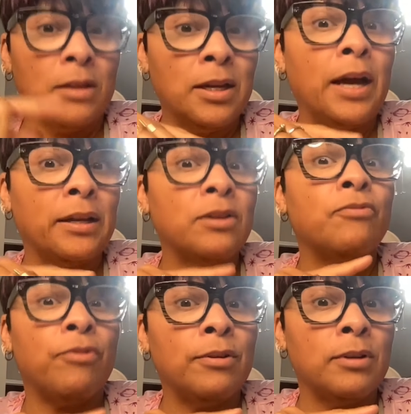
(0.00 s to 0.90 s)
like the
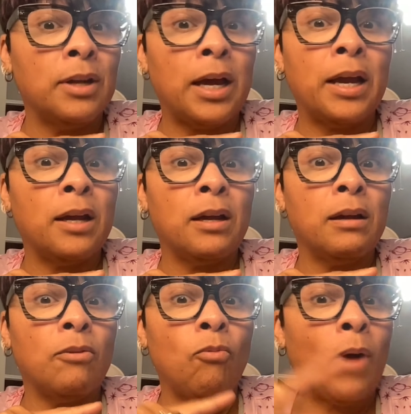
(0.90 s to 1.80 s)
like
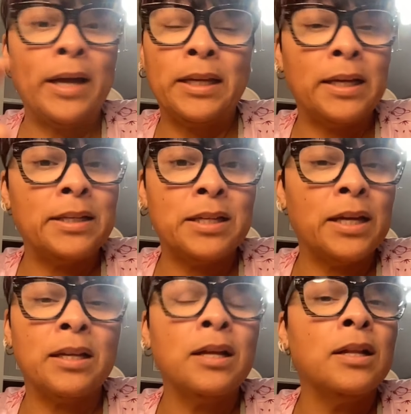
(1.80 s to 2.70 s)
why they ain't
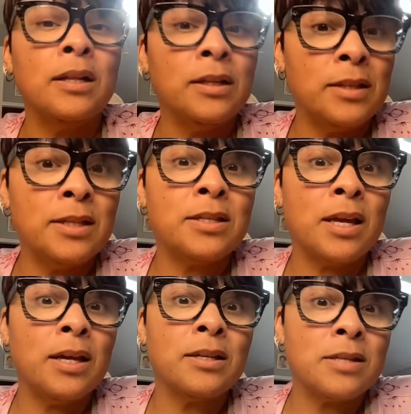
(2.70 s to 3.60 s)
take these
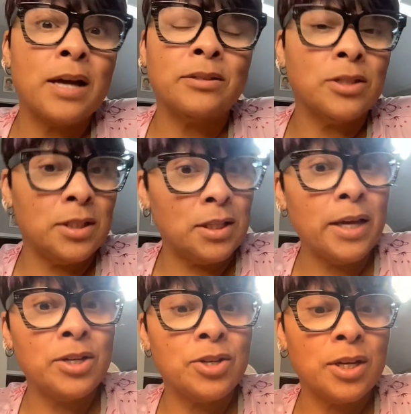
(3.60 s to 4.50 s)
kids down to the
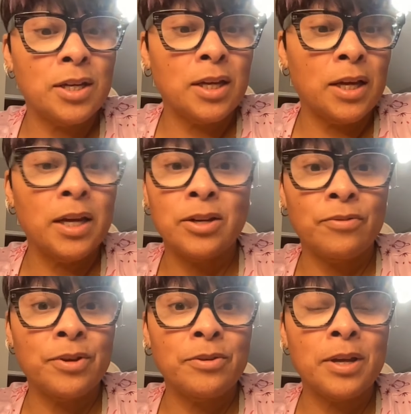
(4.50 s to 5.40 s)
station and
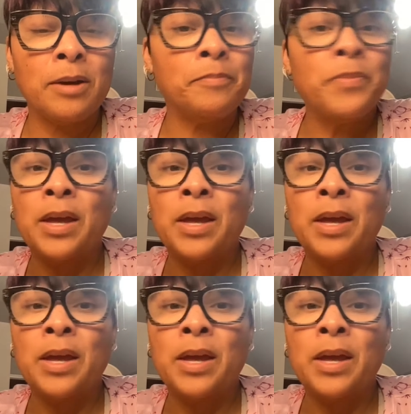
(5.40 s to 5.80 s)
interview them.